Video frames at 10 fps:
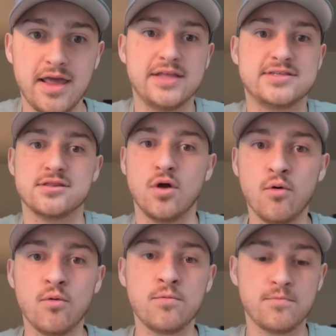It's
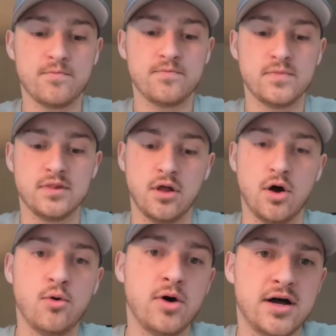low
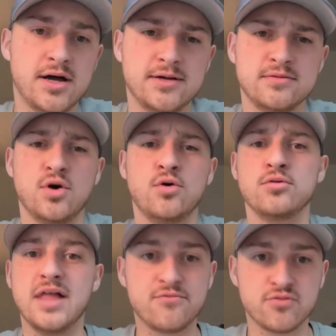
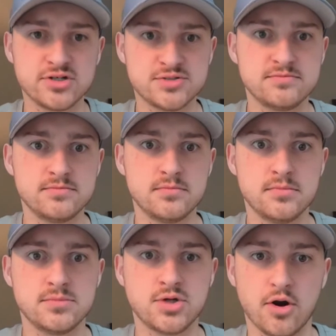leverage
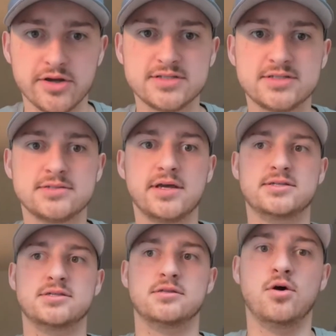targets.
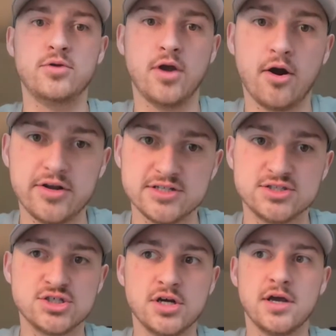It's low
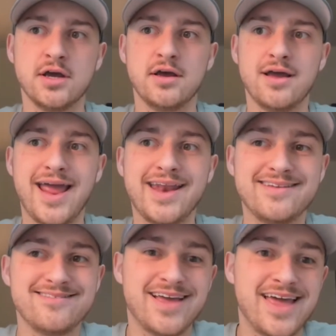yardage.
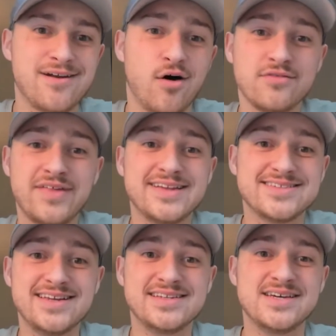And again, all of that is
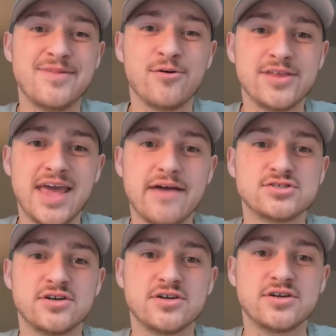leading to him only
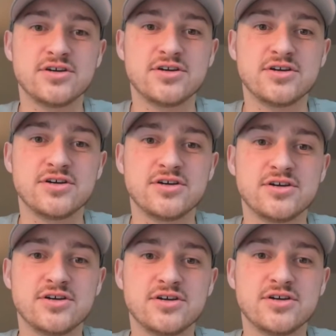averaging 4.2
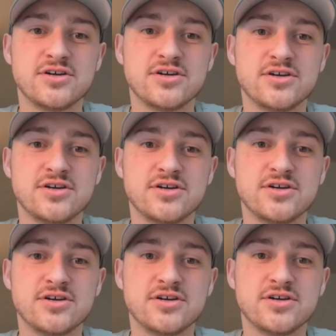points a game when Jerry
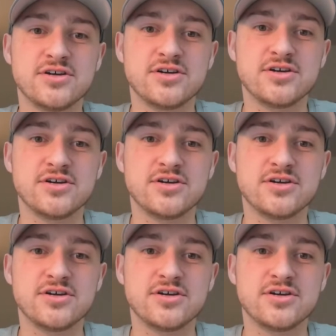Jeudy's active.